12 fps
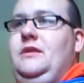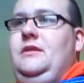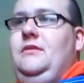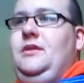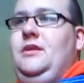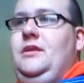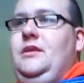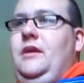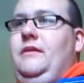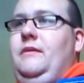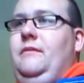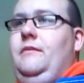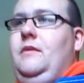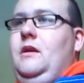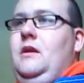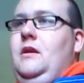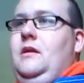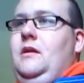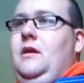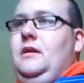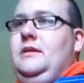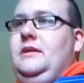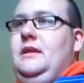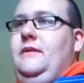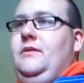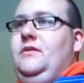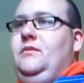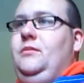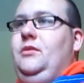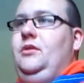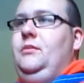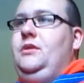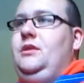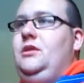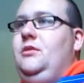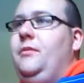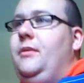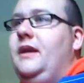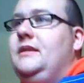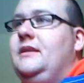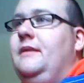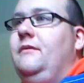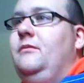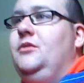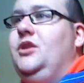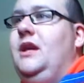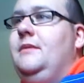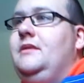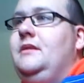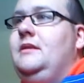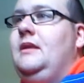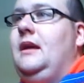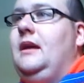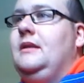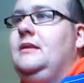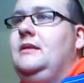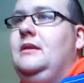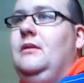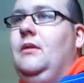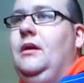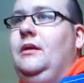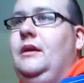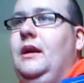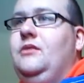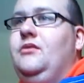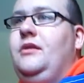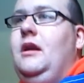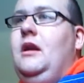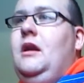Suicide dive then on Stevens from London, superplex then from James, that gets two on Kendrick.